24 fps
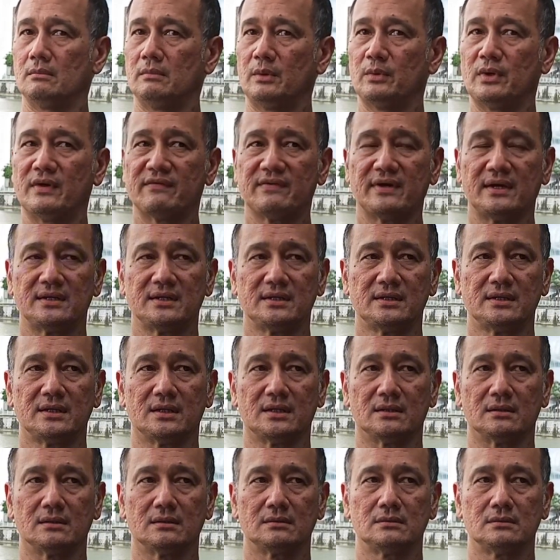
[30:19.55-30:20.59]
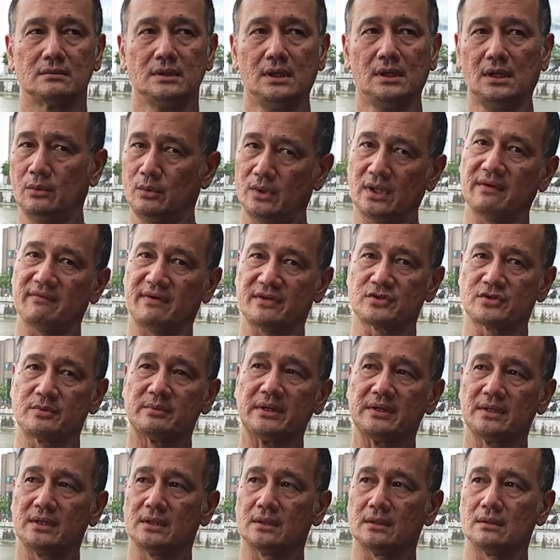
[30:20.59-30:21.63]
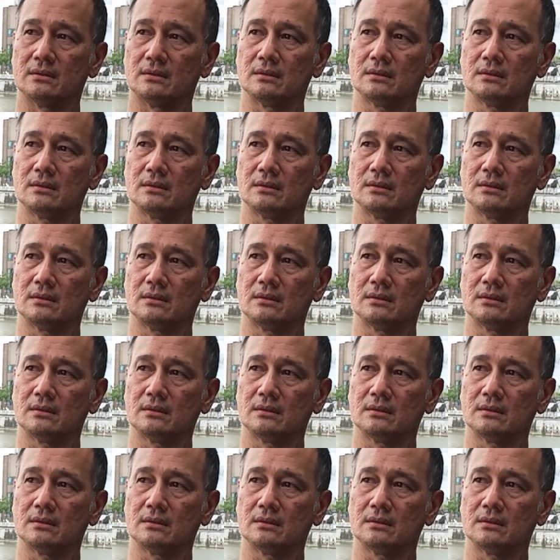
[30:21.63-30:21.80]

But we haven't had dinner yet. Yeah, we can have ice cream and dinner.